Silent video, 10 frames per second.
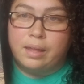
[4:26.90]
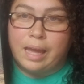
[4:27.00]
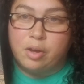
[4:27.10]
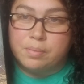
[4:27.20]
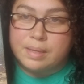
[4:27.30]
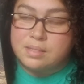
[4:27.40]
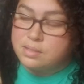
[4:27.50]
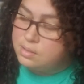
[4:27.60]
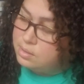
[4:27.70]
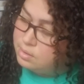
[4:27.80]

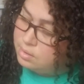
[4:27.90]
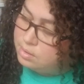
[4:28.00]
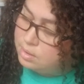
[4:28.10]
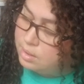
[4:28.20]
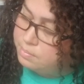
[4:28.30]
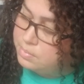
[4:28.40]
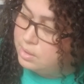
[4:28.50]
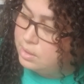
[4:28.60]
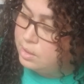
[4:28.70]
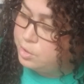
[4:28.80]
Alchemist,
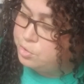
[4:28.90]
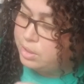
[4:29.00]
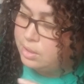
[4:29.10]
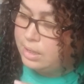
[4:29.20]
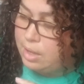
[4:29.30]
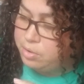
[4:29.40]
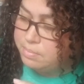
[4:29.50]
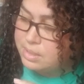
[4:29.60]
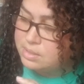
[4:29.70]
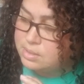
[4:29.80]
the illustrated
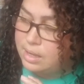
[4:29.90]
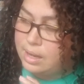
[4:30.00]
Alchemist.